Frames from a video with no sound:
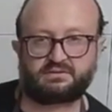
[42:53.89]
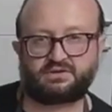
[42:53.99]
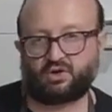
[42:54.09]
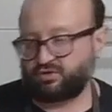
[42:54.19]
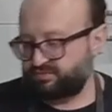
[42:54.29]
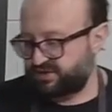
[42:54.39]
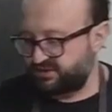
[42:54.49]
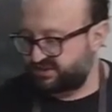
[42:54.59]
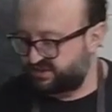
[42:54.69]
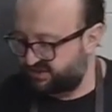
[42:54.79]
Don't, because
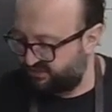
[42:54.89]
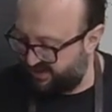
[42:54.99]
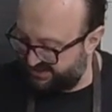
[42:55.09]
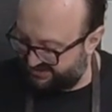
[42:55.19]
it's just a waste